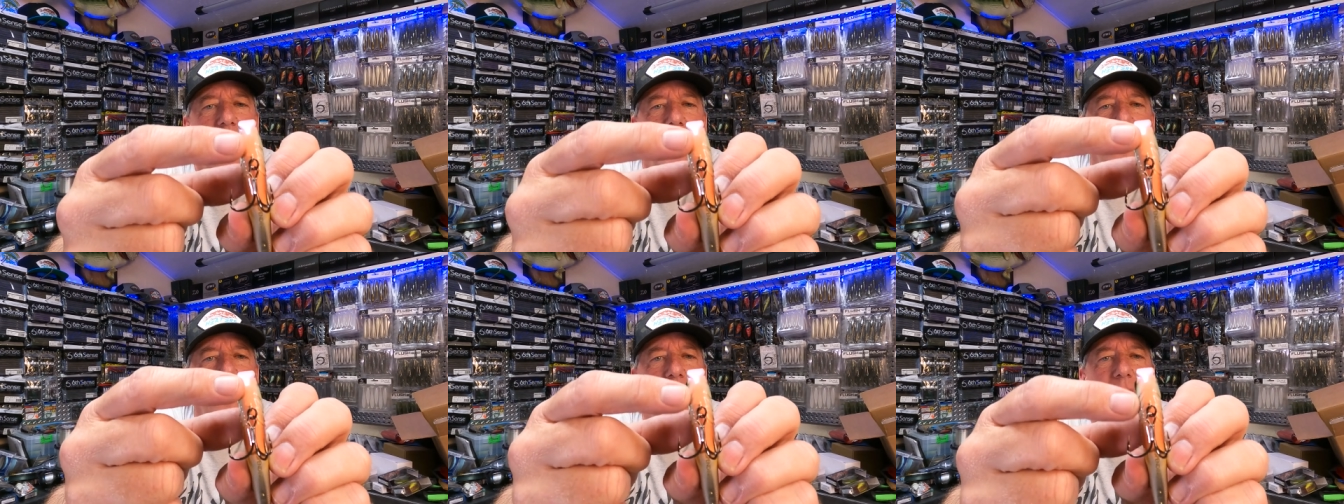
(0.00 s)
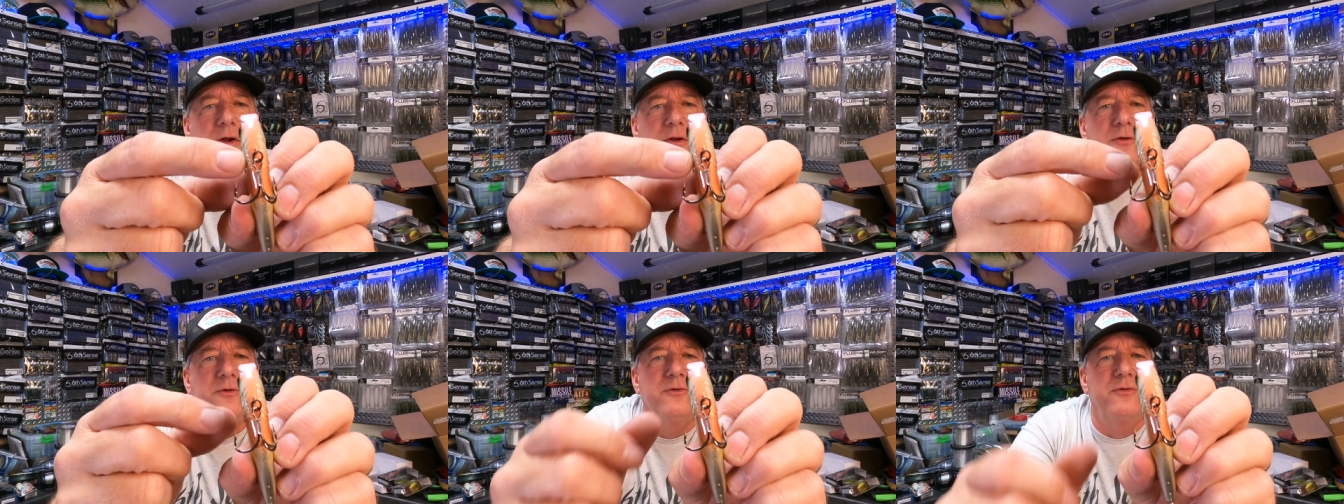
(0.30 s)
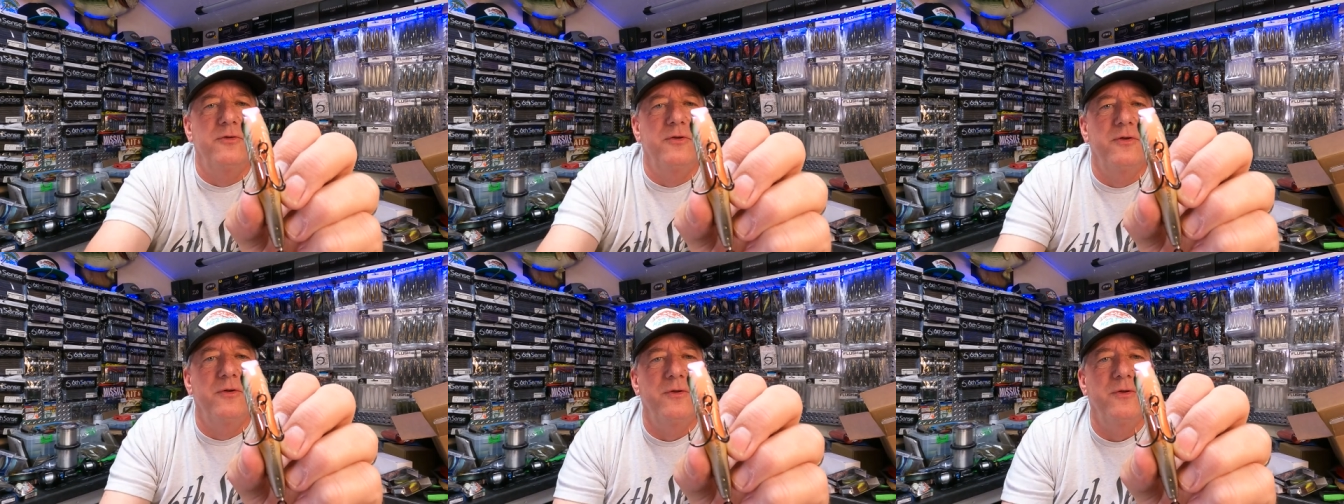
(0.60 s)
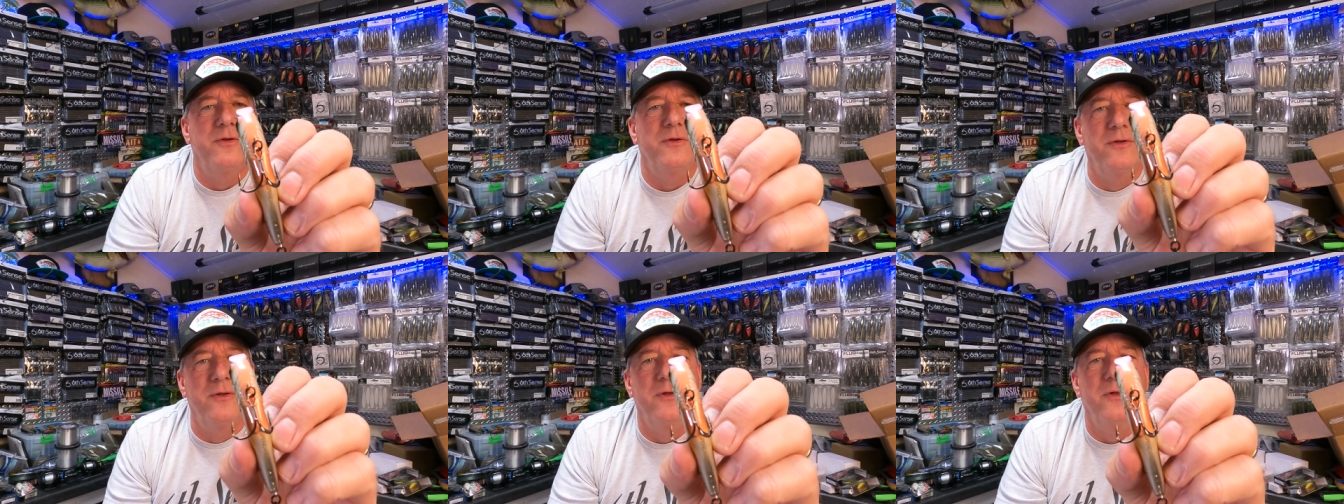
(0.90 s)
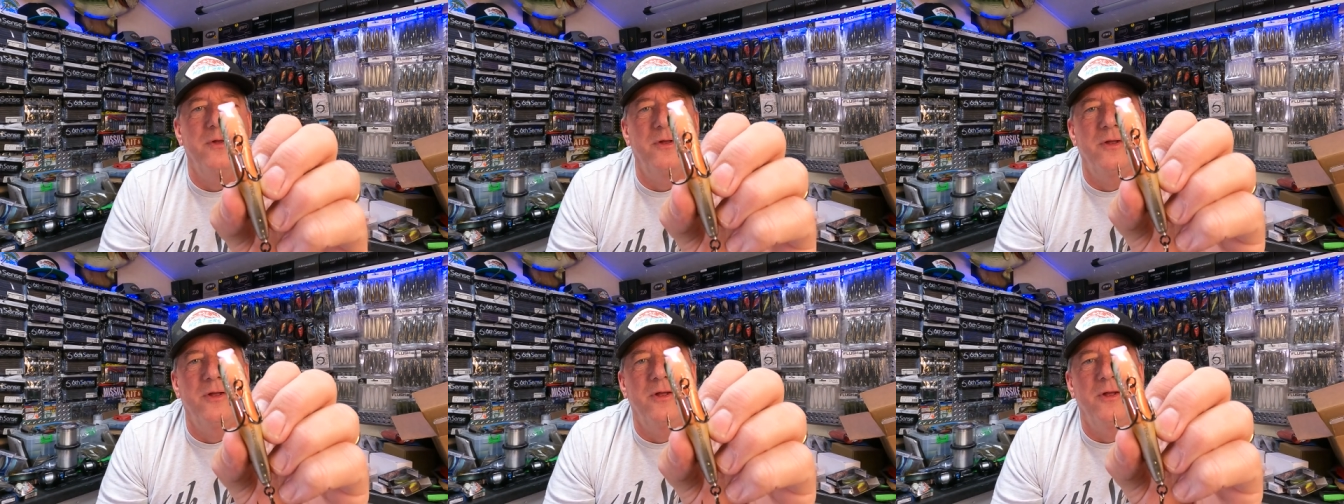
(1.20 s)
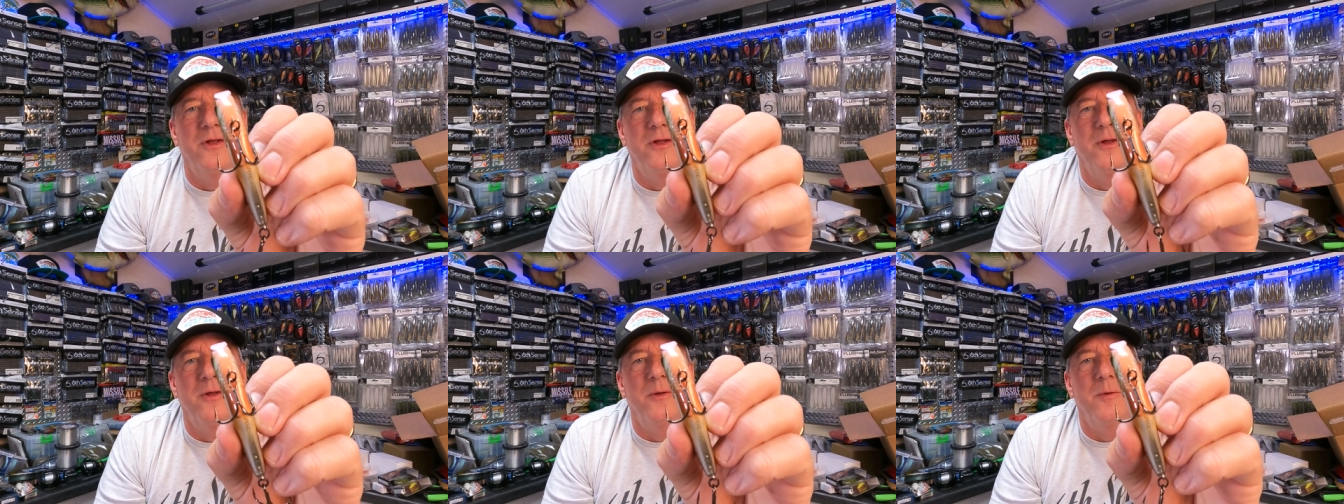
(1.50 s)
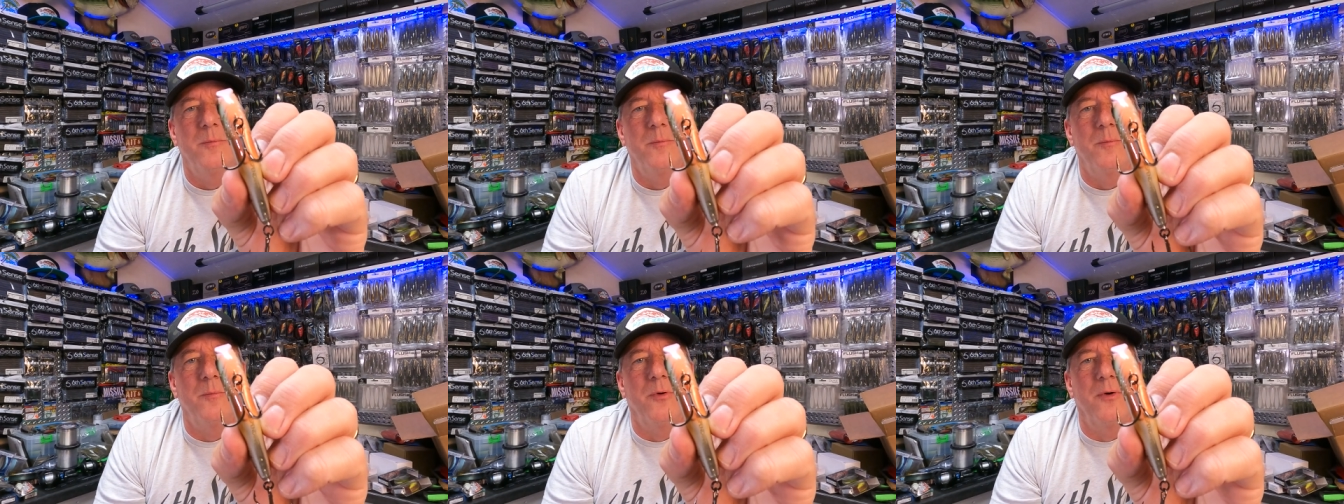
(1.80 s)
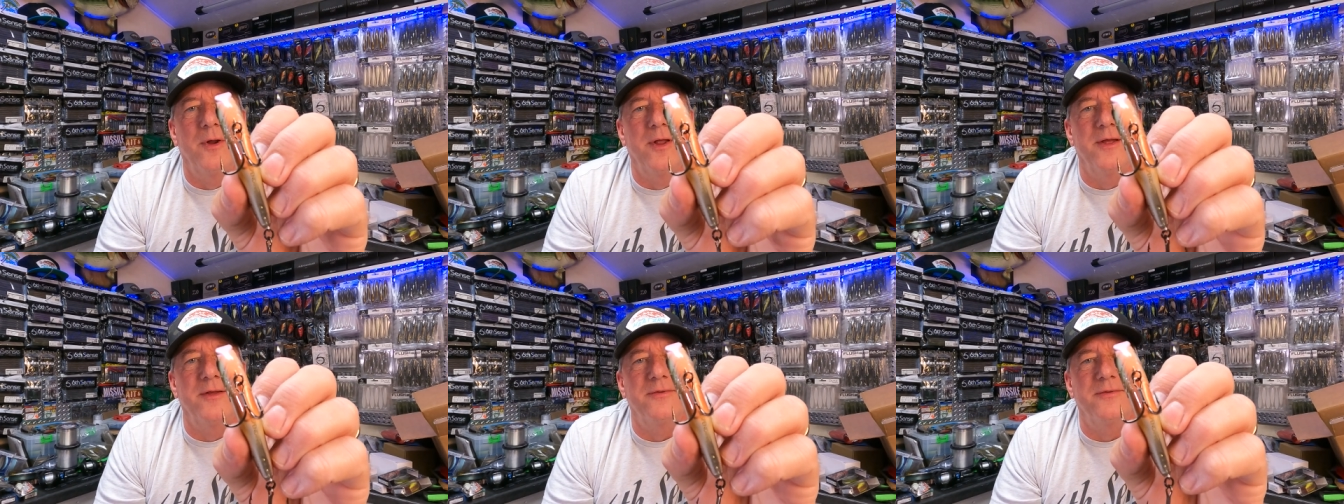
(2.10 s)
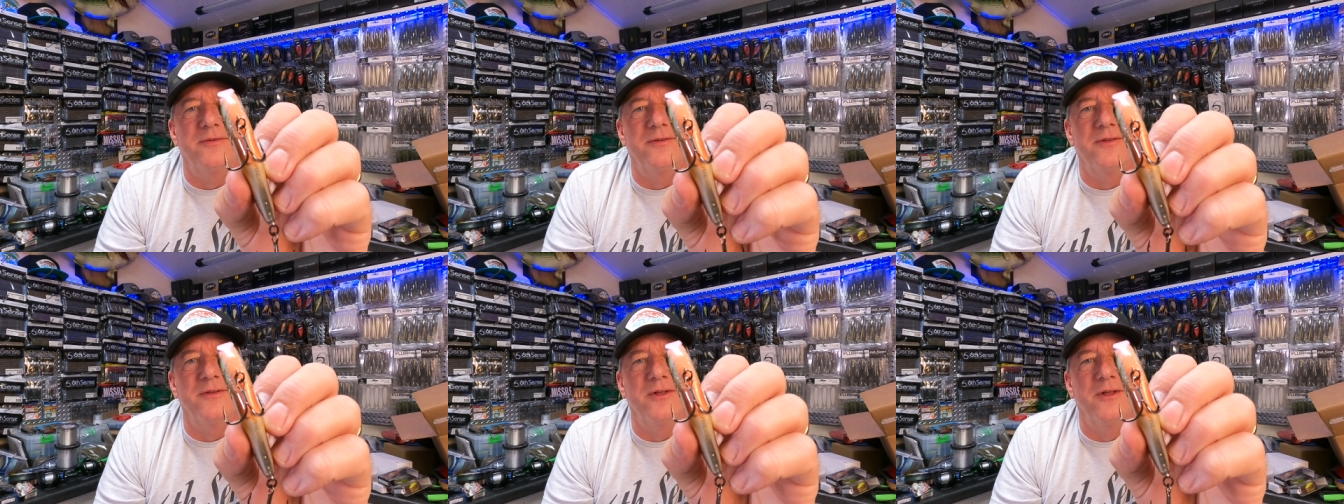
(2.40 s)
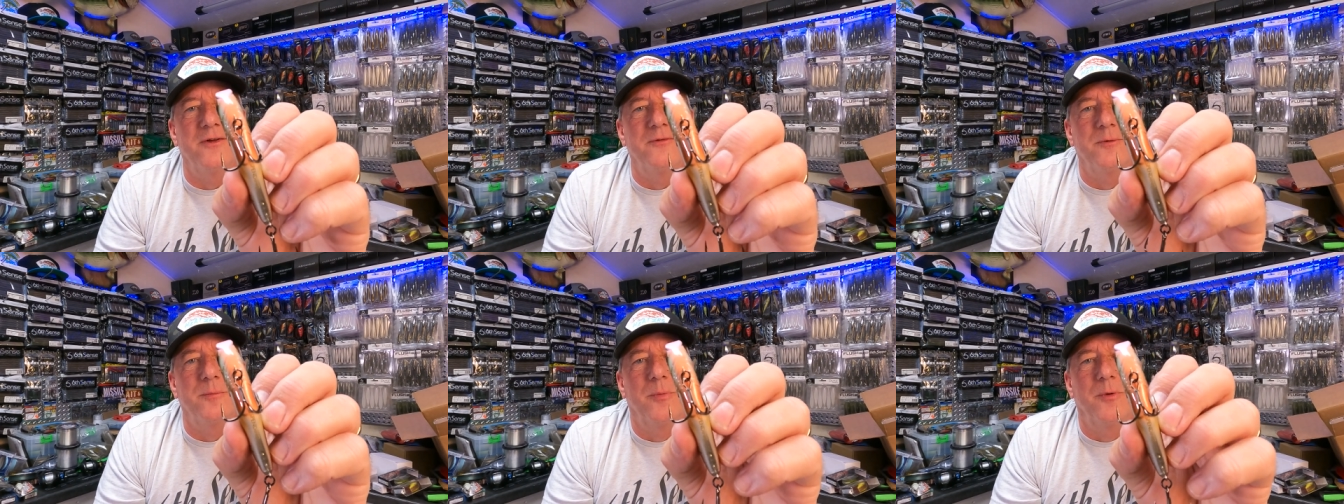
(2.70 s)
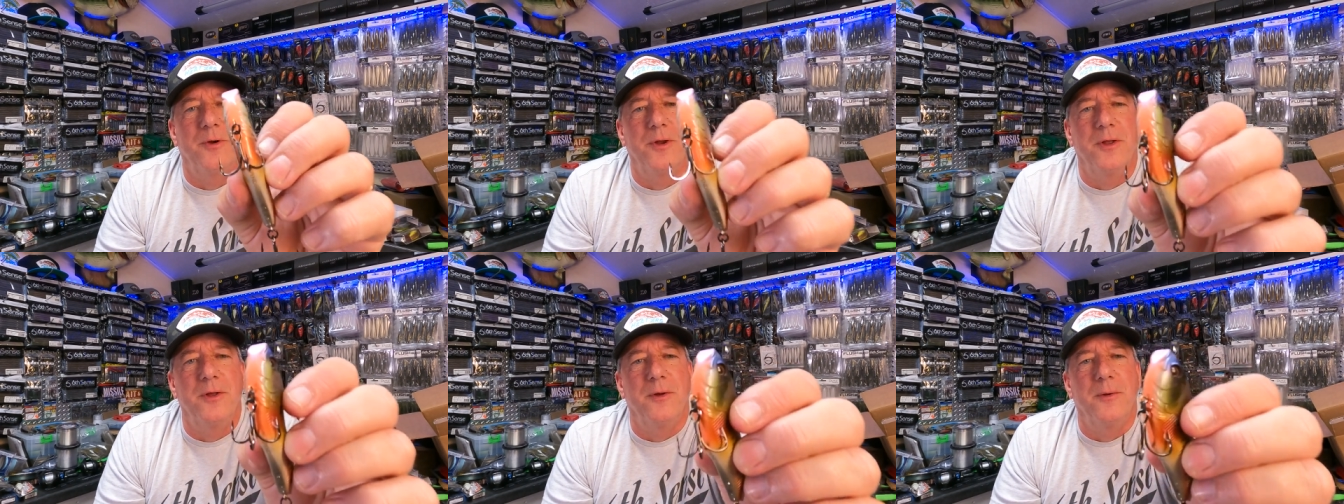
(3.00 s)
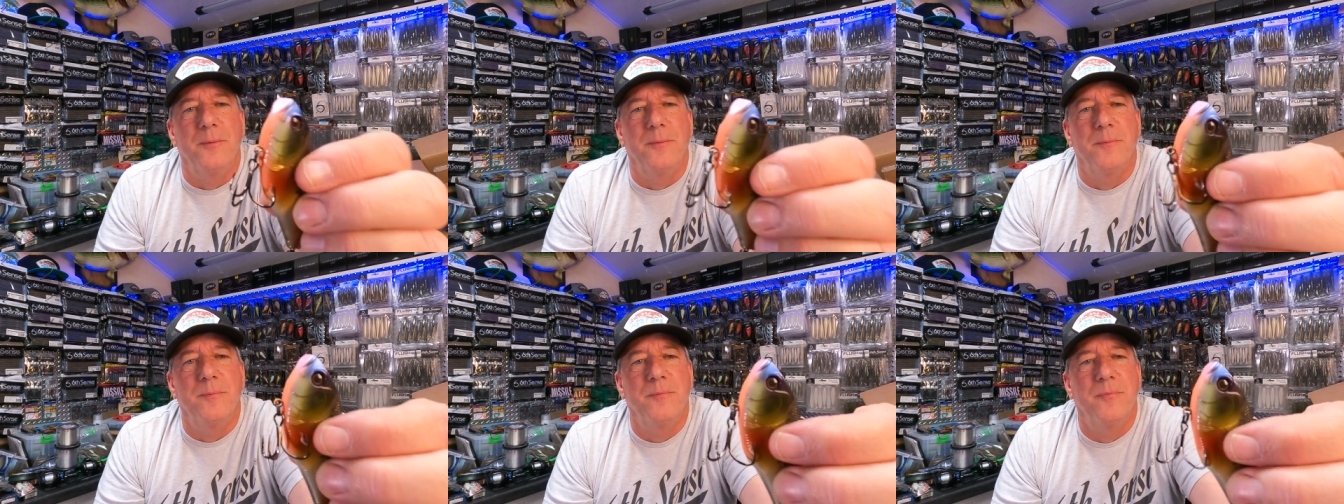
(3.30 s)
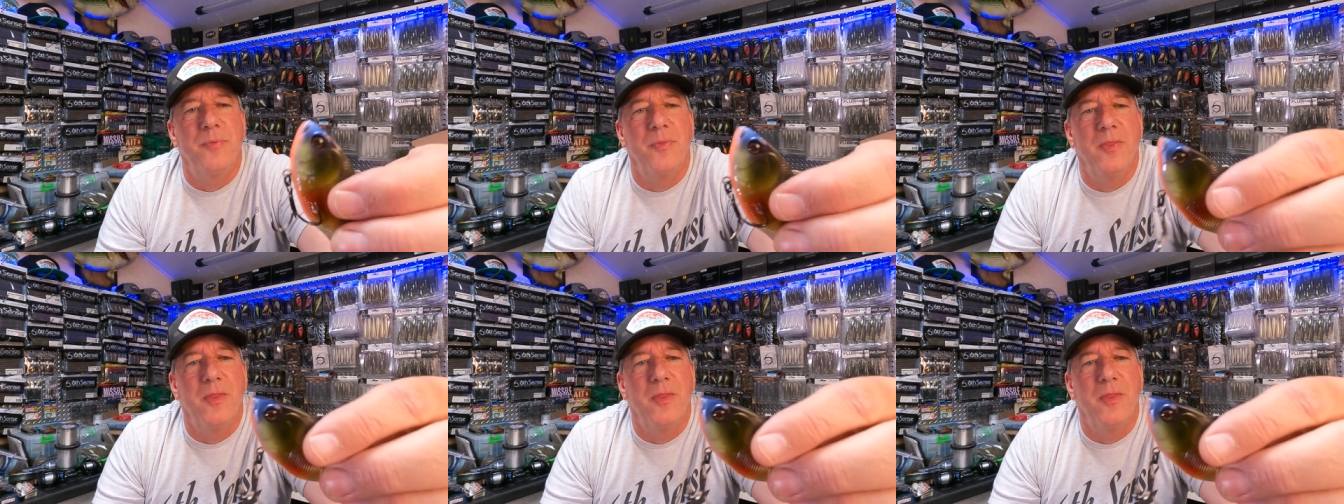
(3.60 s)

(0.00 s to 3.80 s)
orange breast of a brim.